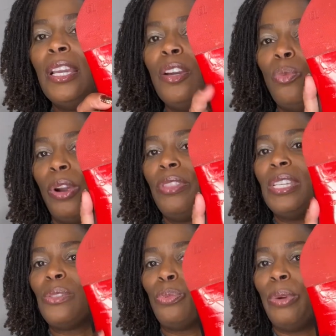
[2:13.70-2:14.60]
where
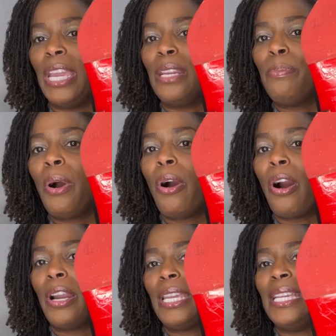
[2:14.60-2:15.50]
this red
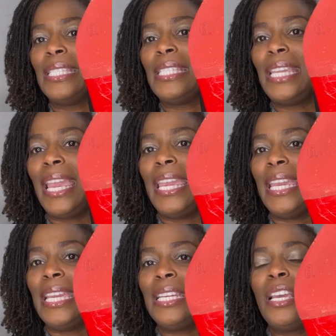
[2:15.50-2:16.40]
part is
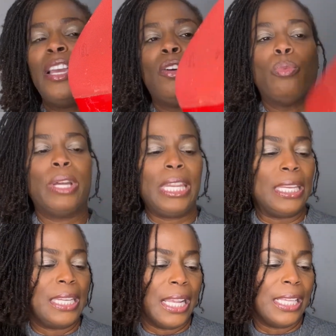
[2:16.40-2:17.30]
tan, what he
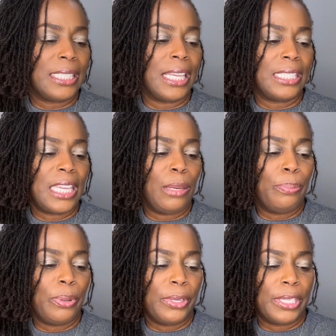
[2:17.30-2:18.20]
does is he
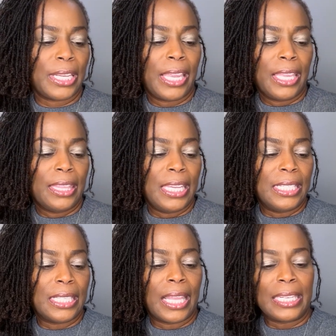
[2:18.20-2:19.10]
put
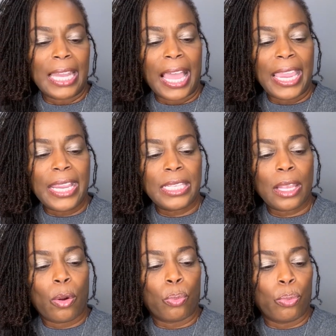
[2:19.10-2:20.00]
these nice
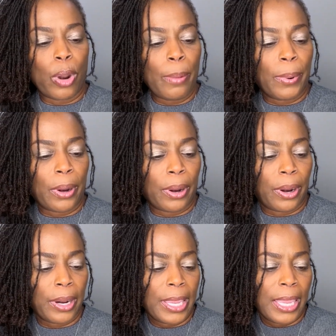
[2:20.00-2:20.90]

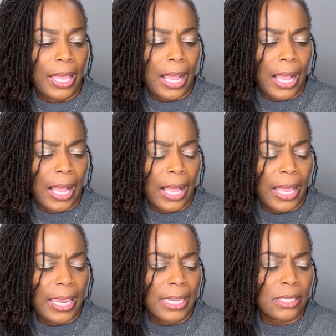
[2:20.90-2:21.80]
rubber,
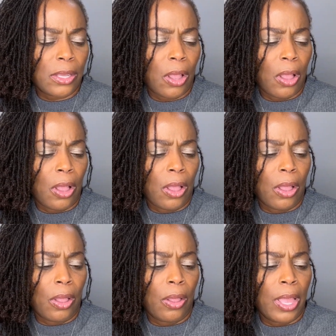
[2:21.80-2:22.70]
it's
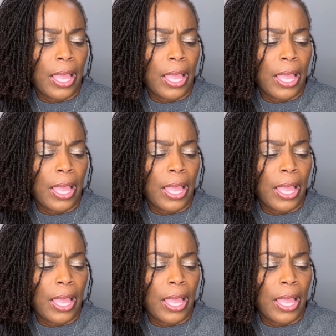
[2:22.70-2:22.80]
called